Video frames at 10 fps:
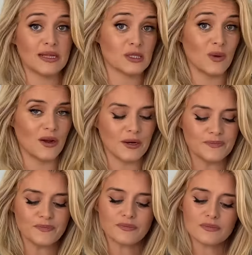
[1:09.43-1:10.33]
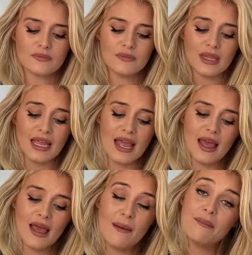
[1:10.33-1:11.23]
sweeter.
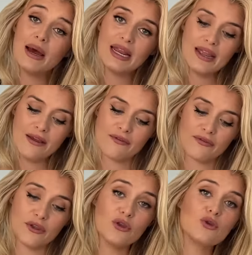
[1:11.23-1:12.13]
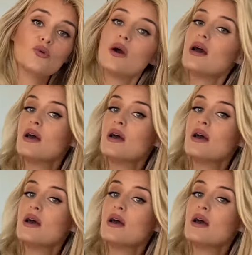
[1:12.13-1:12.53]
But if you